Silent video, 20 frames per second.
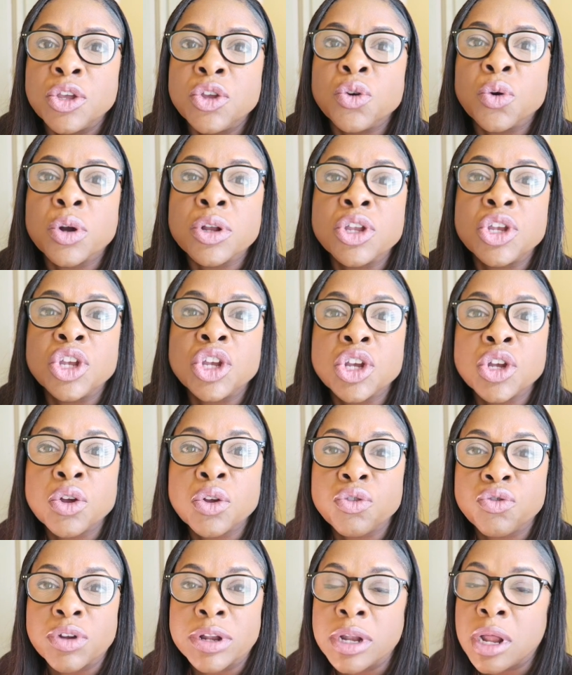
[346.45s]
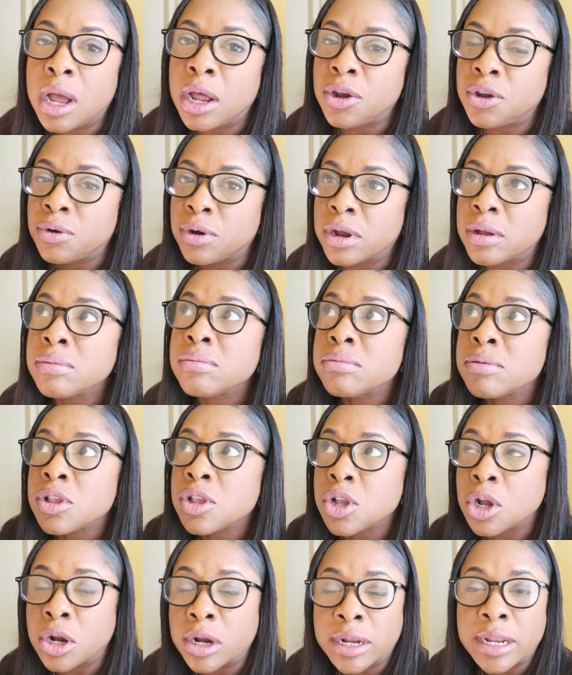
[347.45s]
your children under a
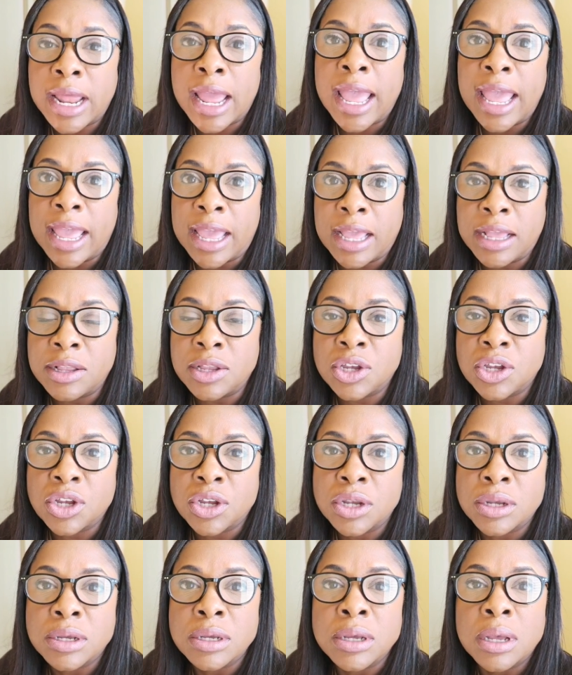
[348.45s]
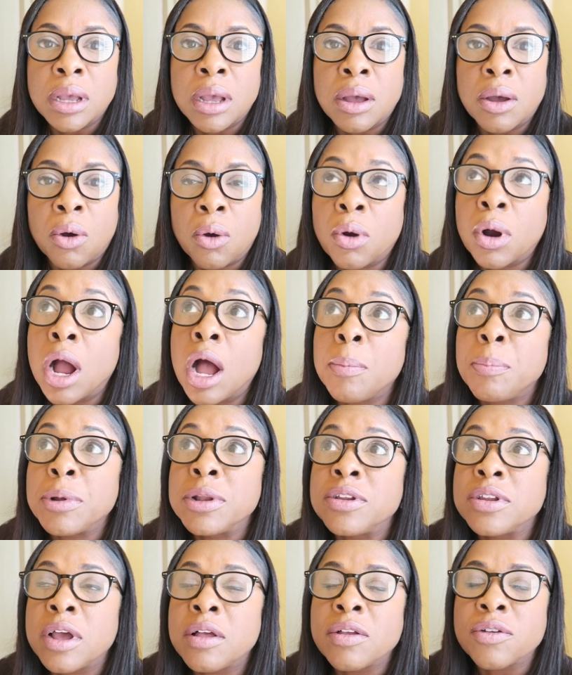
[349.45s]
certain age, or up
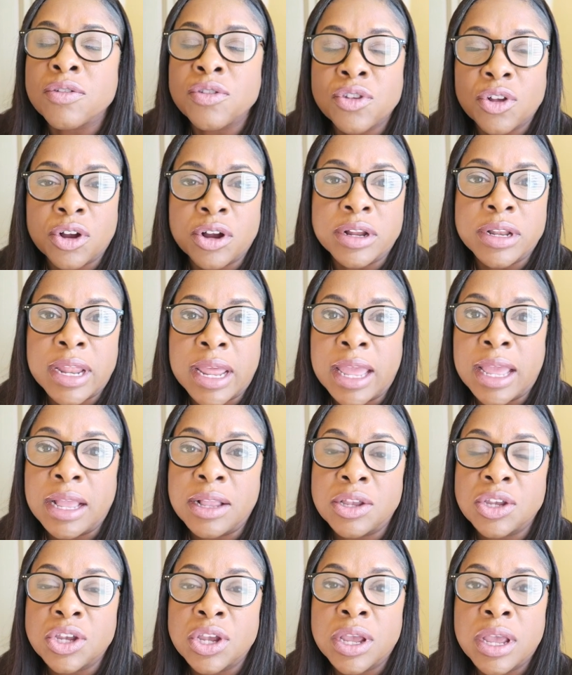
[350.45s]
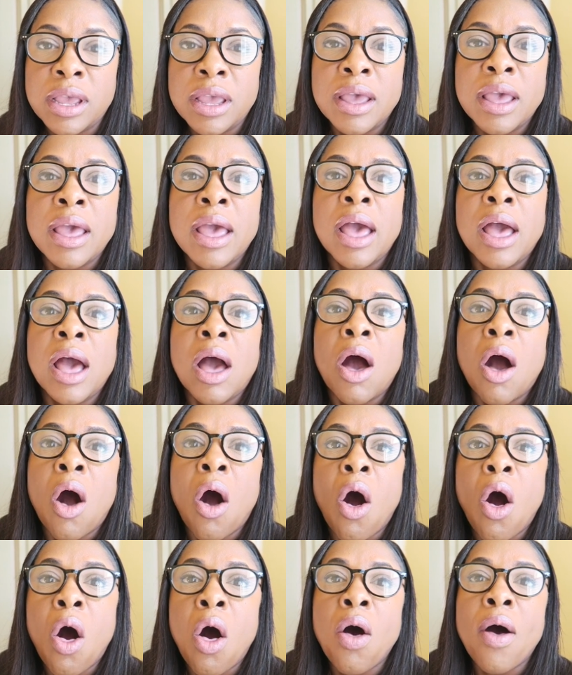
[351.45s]
until a certain age,
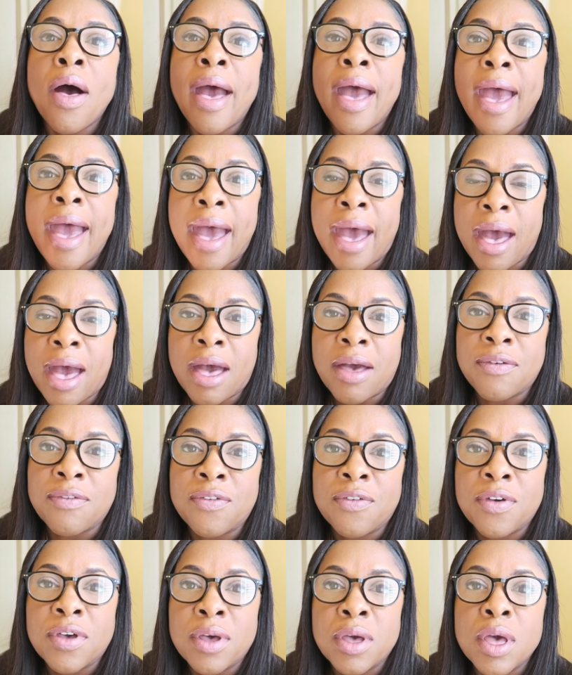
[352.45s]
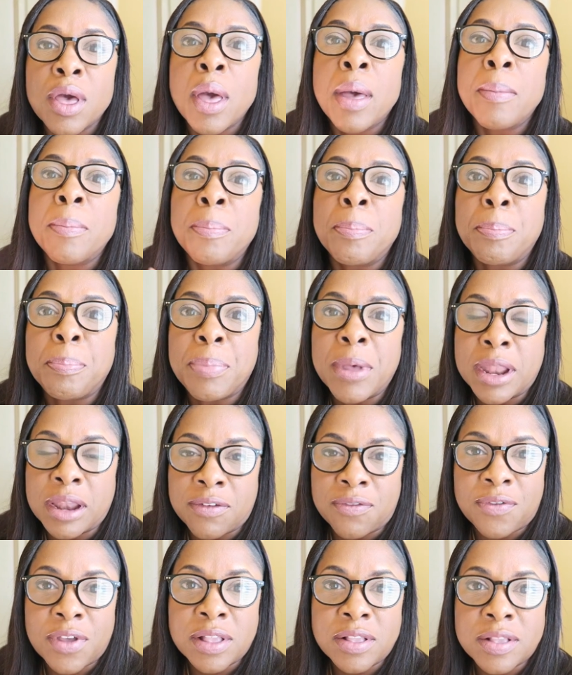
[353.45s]
all have
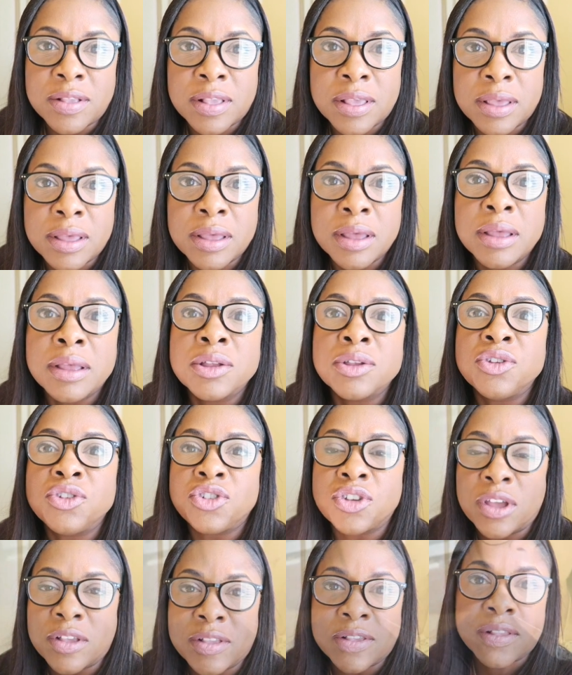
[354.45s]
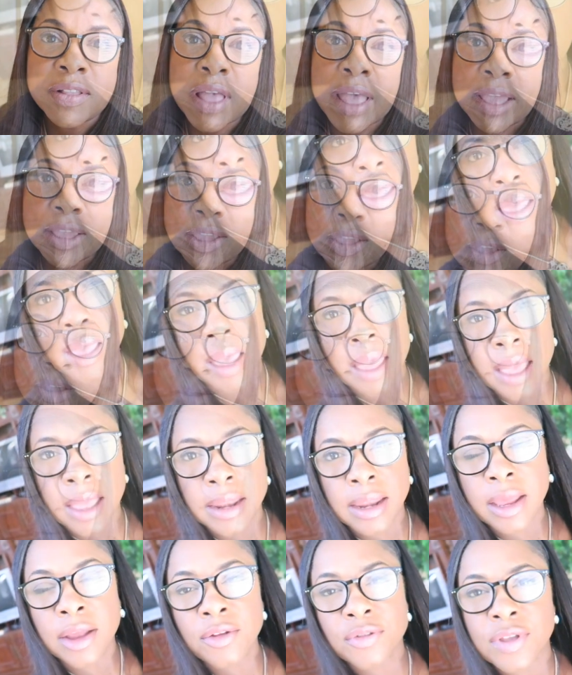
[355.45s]
benefits just like you.
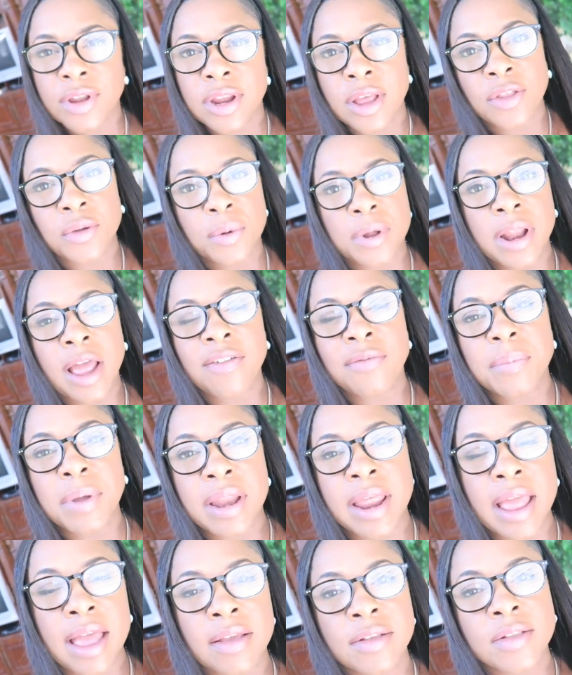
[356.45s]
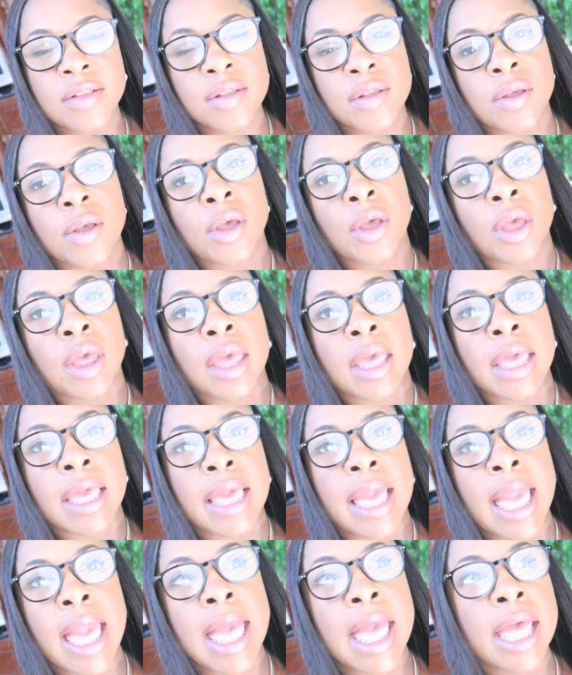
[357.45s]
And here's another one I've been asked.
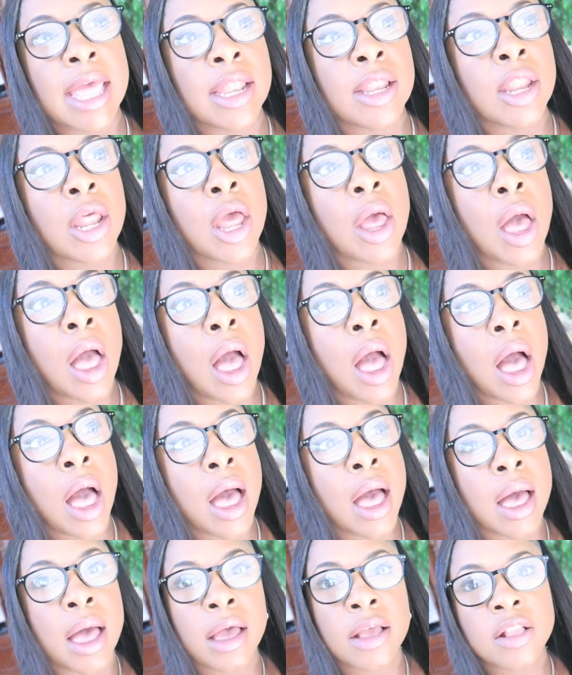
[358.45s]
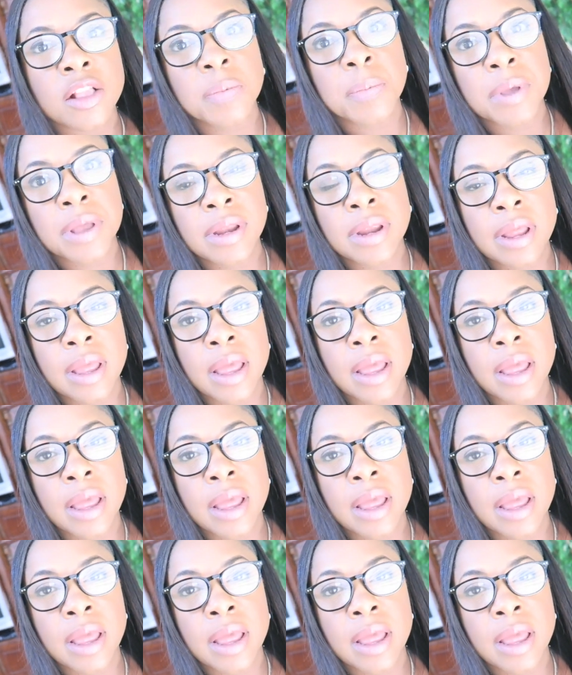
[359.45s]
Can a husband